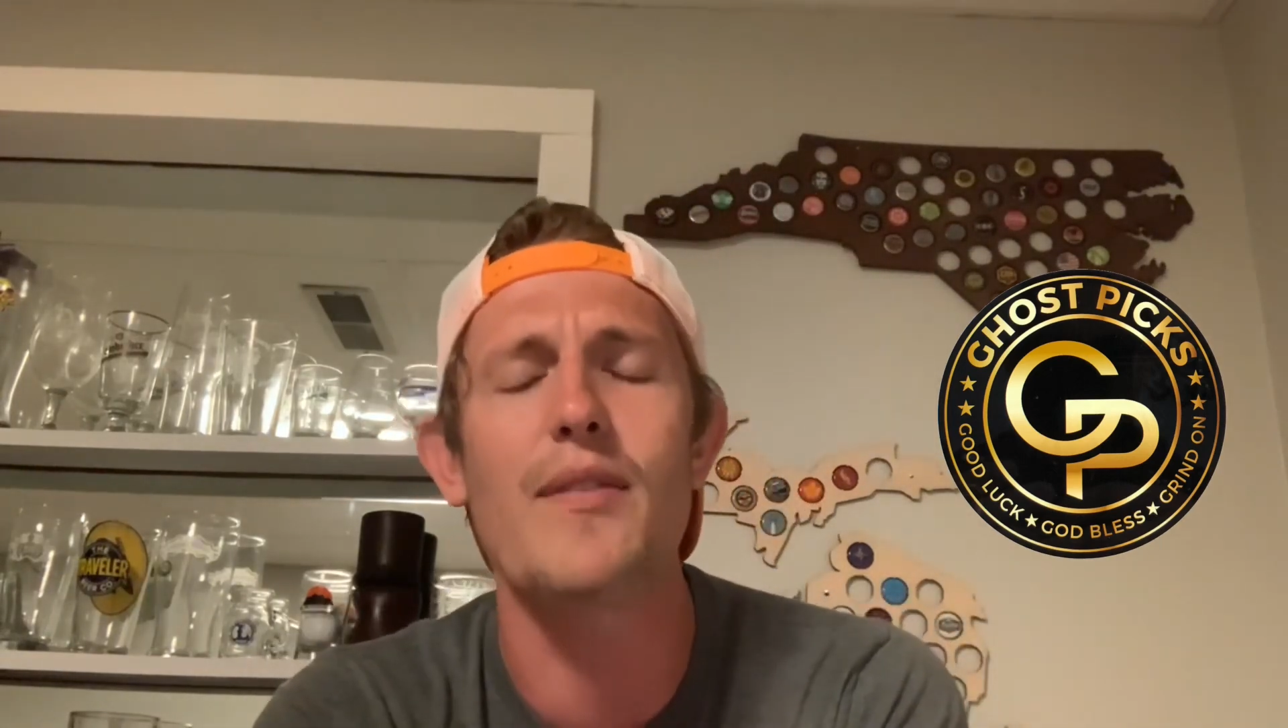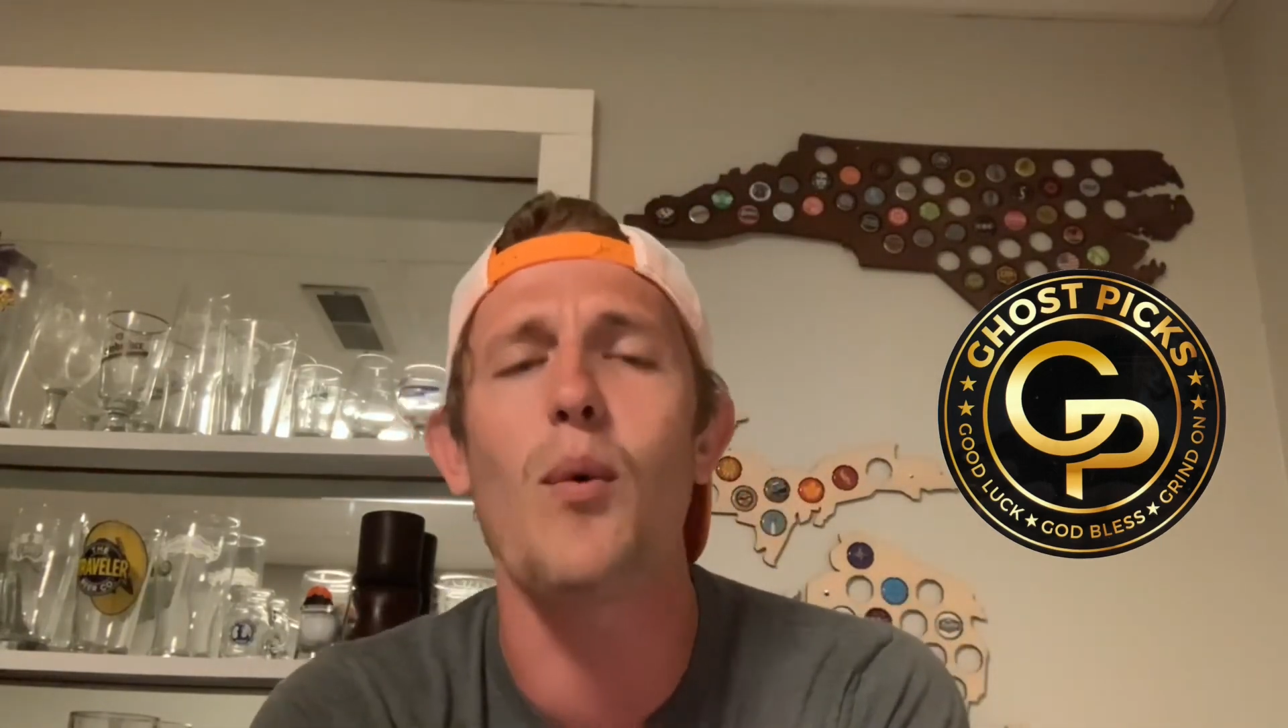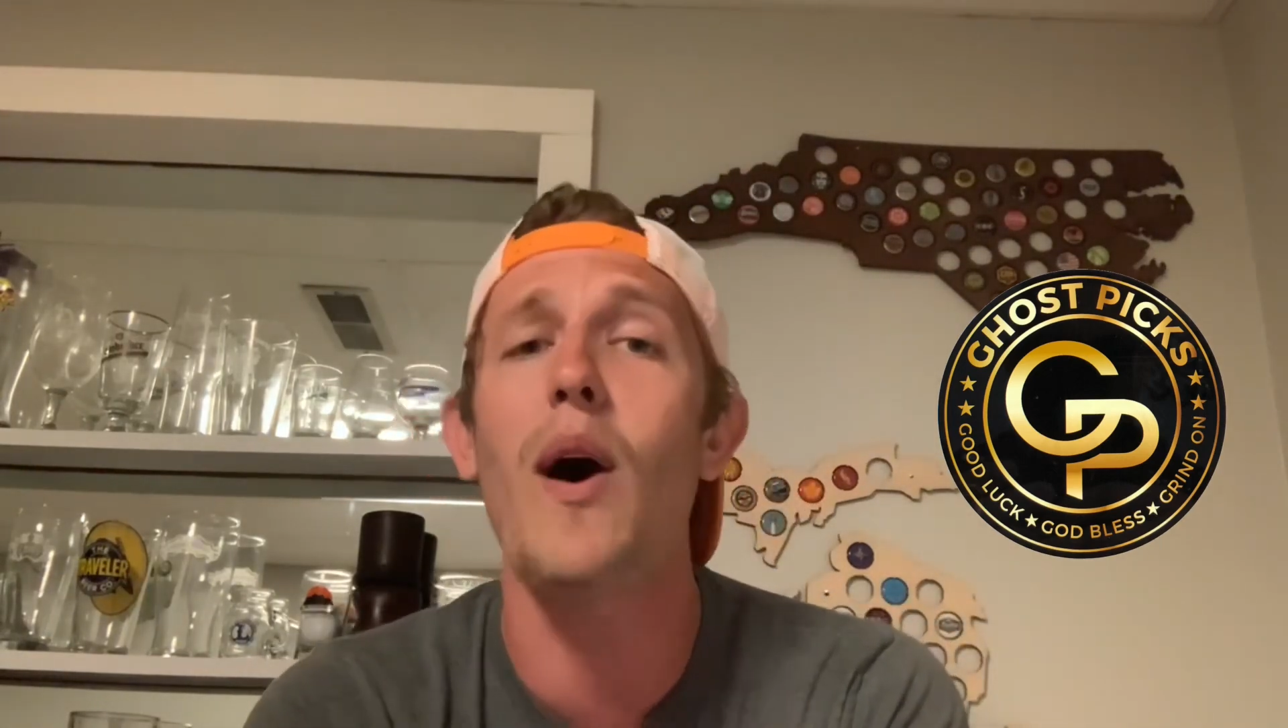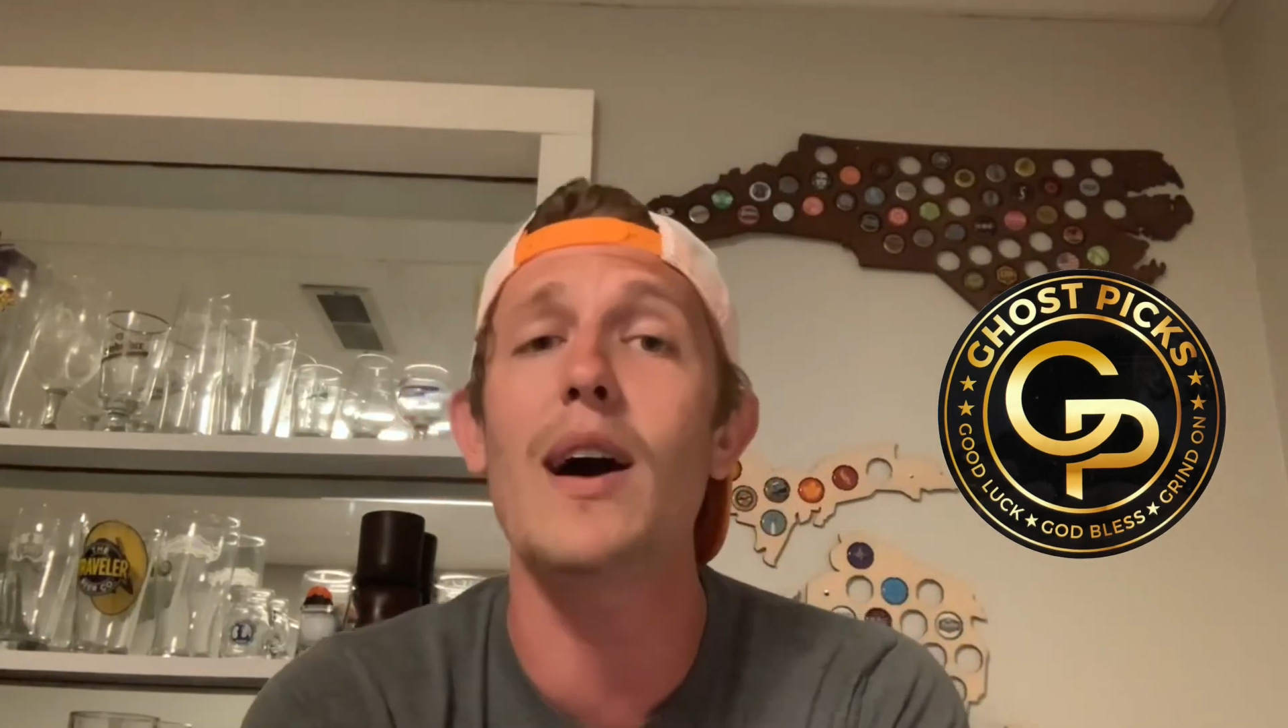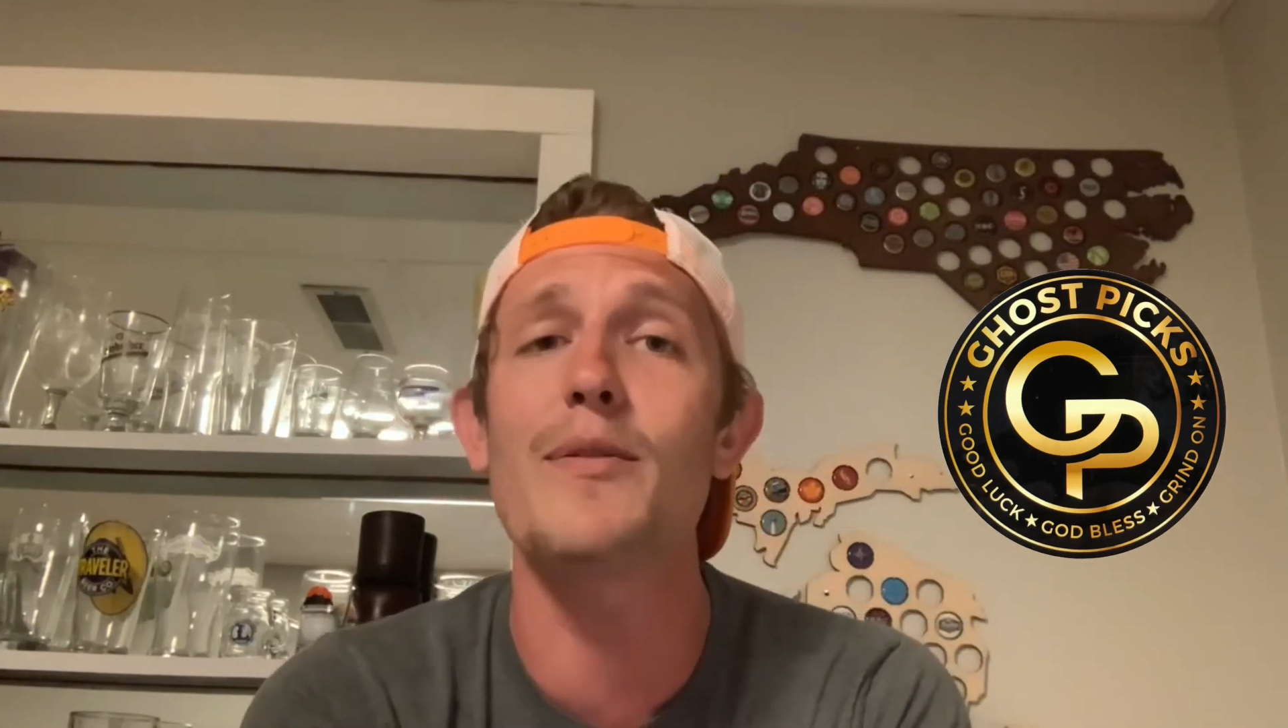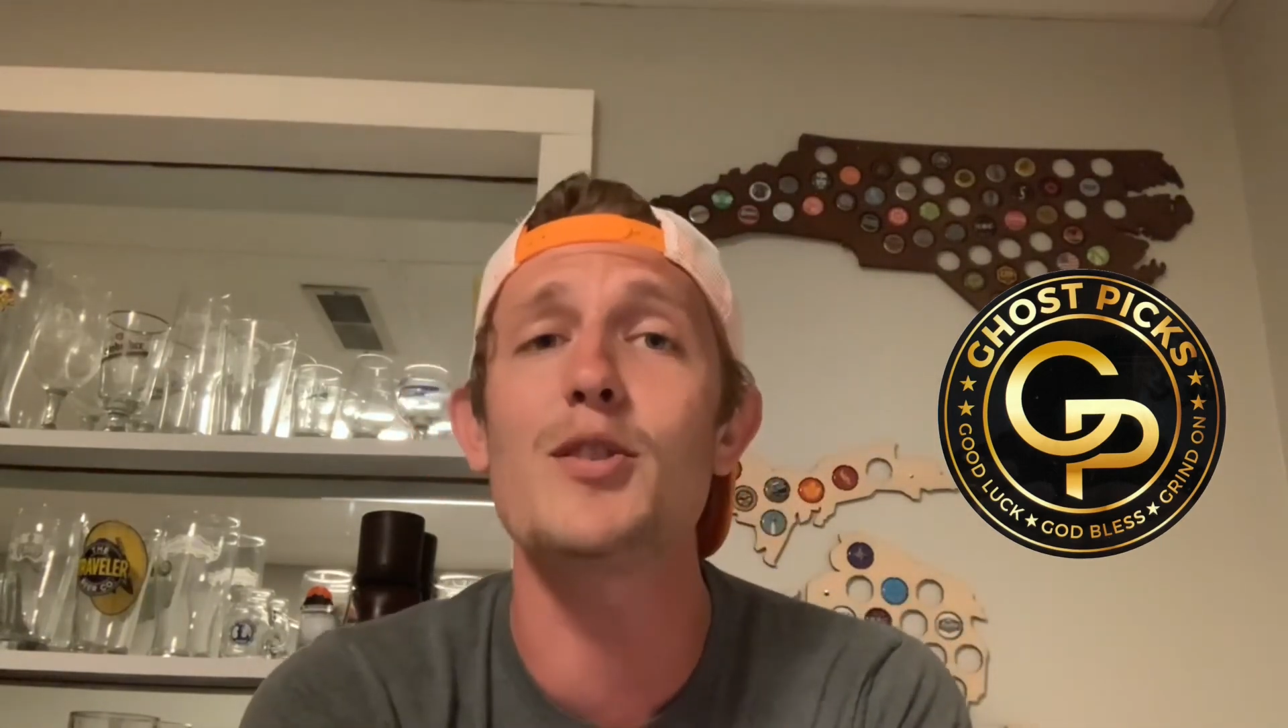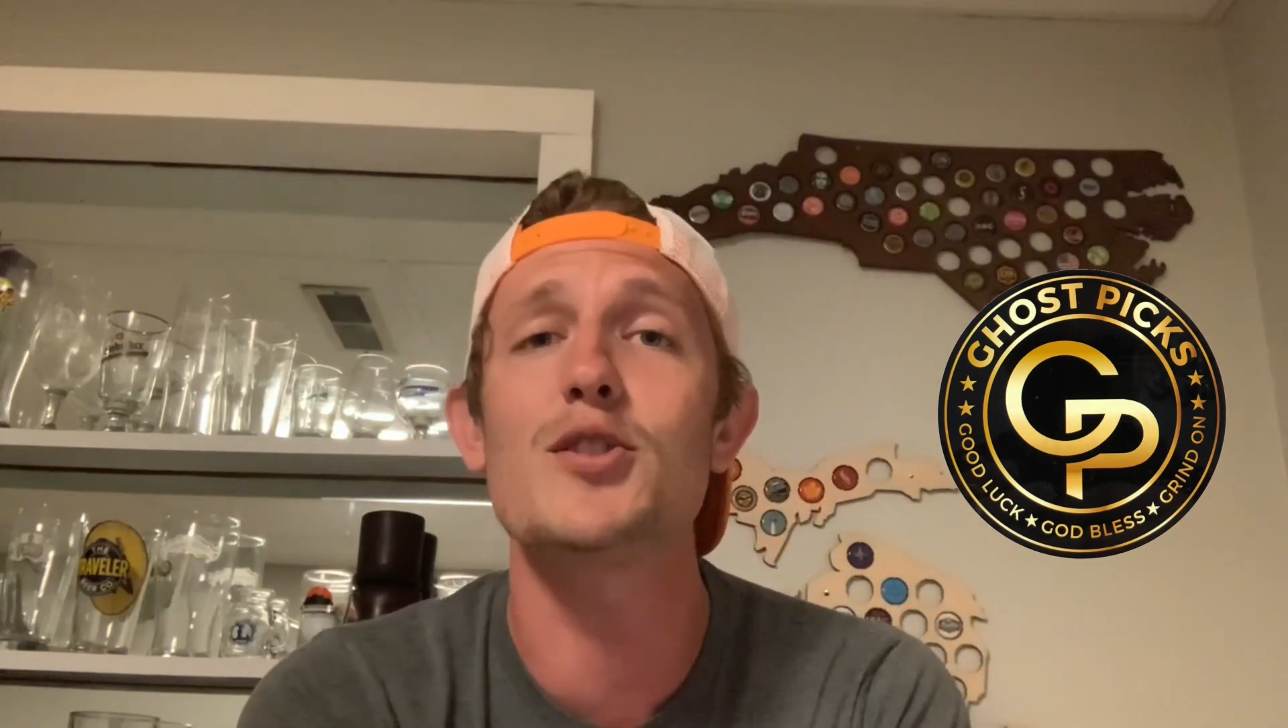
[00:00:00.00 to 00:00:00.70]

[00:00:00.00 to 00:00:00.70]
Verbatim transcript: Wild vs.